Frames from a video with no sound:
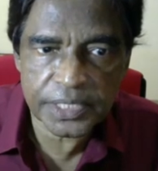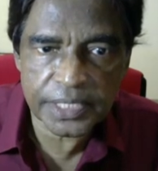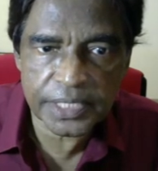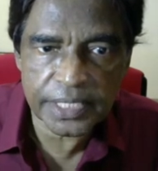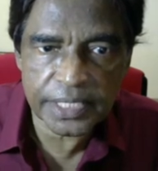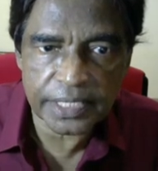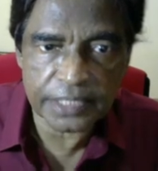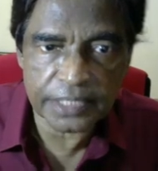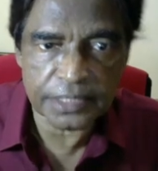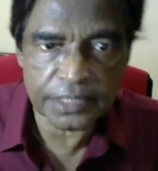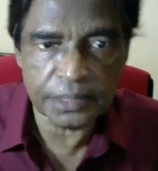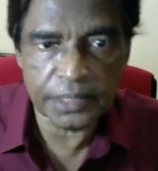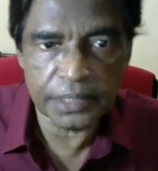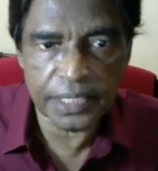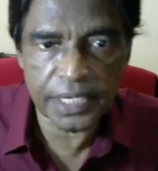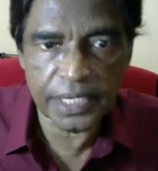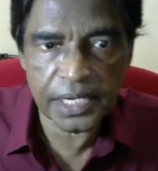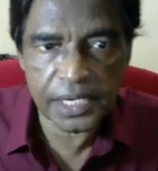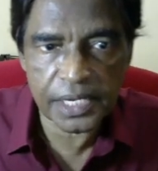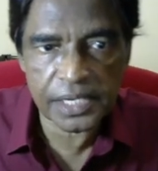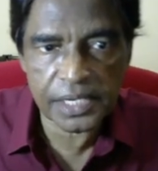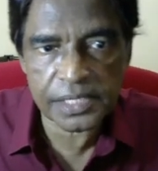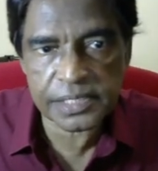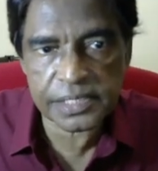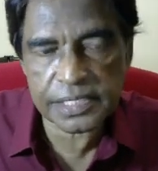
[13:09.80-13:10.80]
Is it the
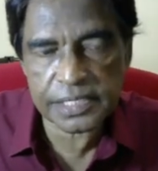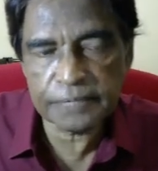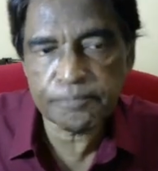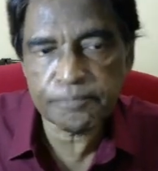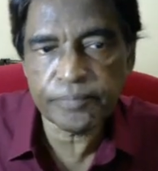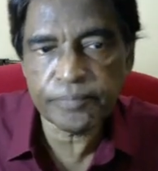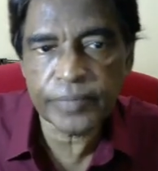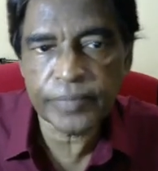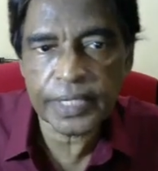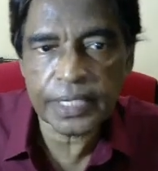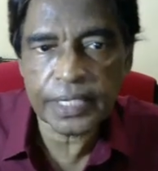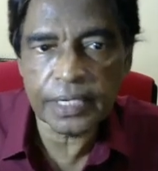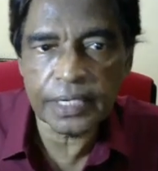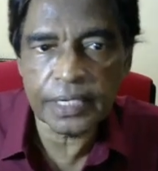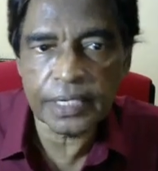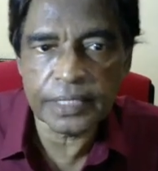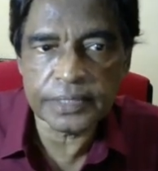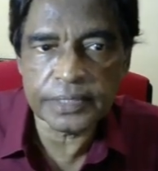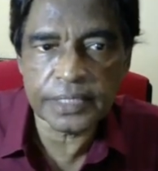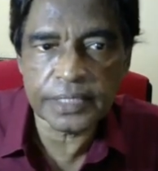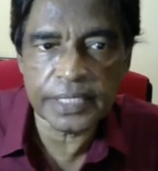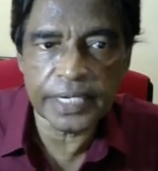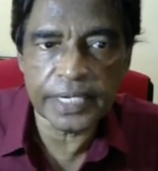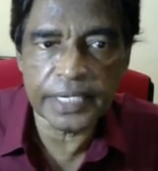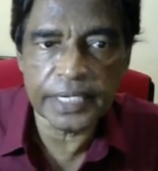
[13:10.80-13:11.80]
age? Is it
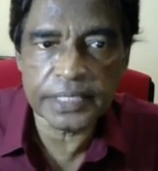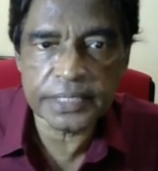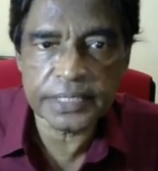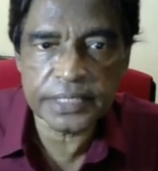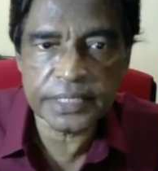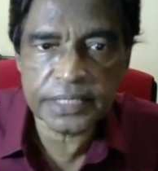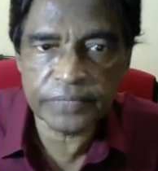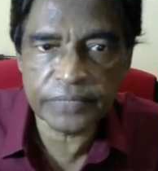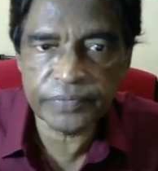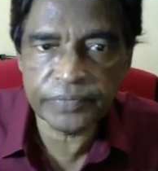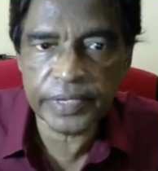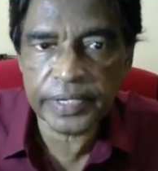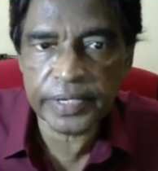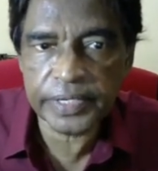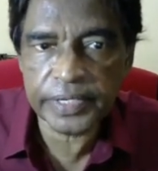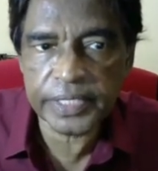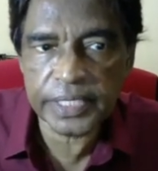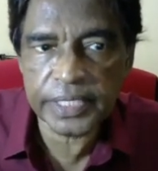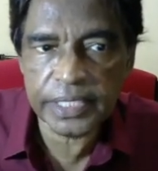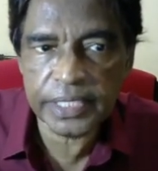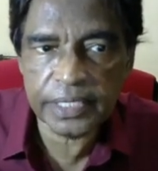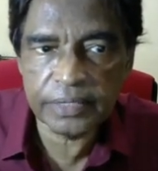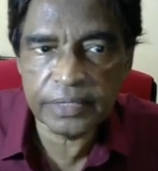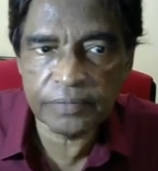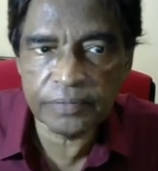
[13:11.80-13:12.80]
the disease
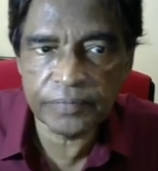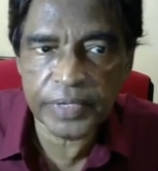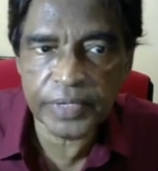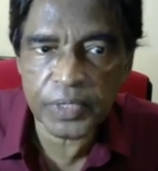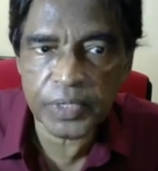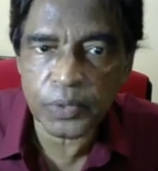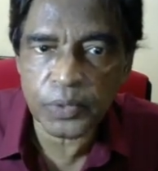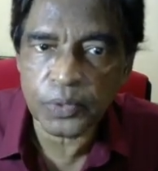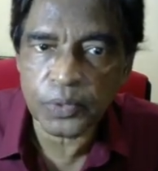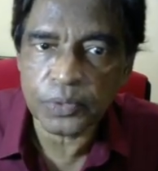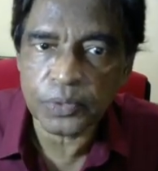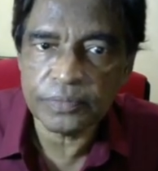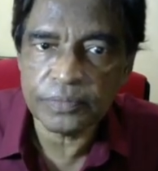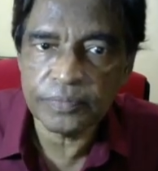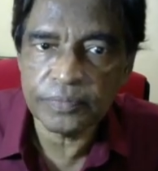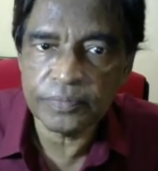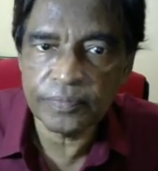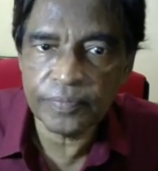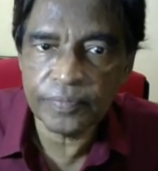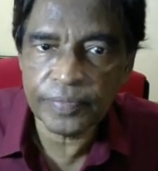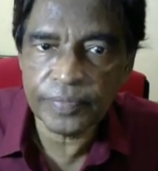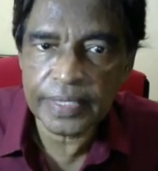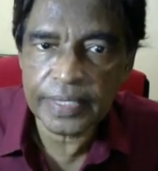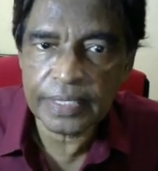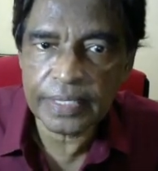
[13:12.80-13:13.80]
severity? We don't know.
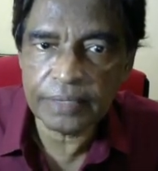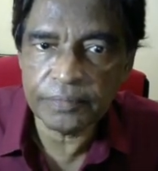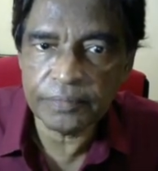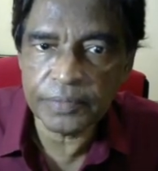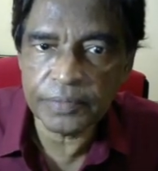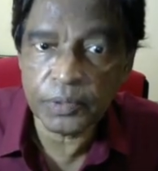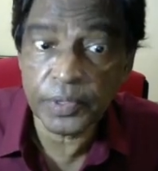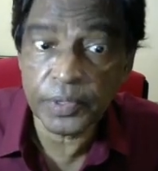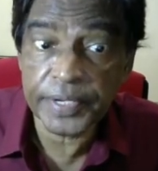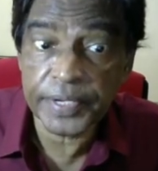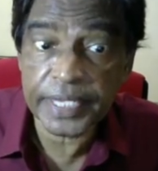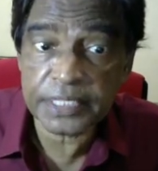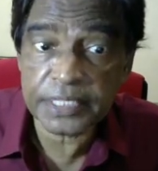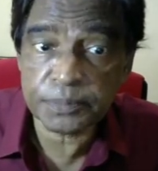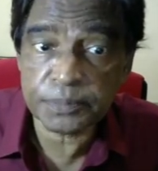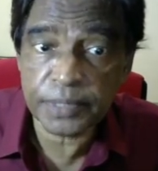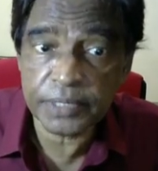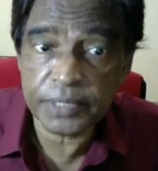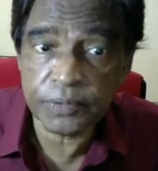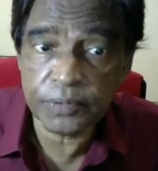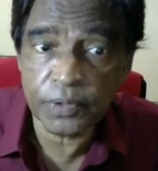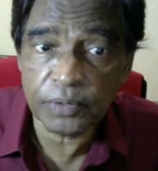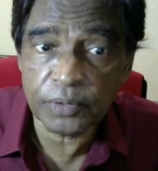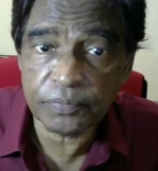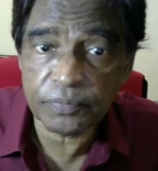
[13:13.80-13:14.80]
You want to expect, you're
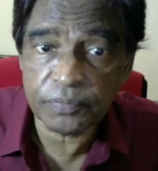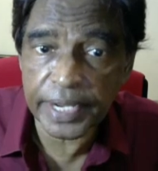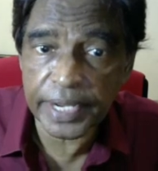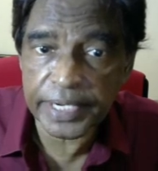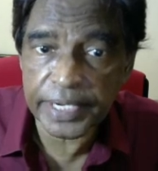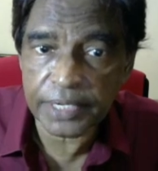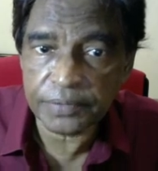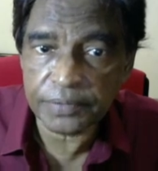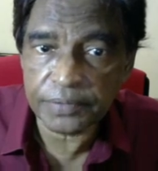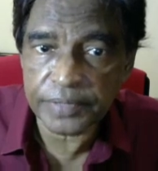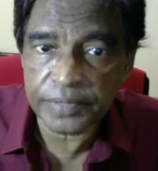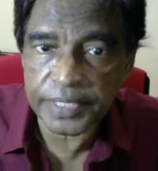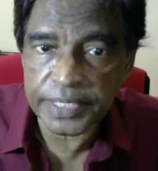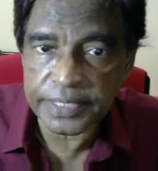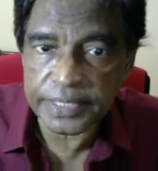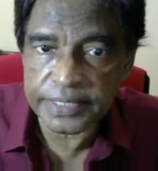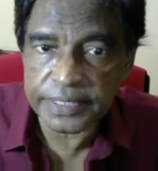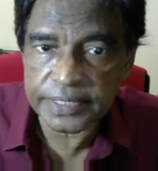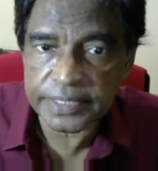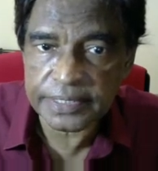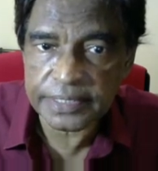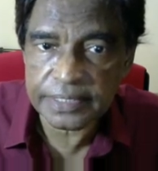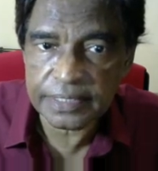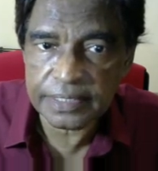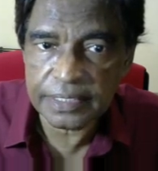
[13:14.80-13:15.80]
going to find out
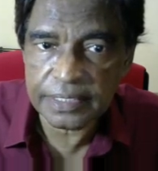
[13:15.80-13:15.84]
this.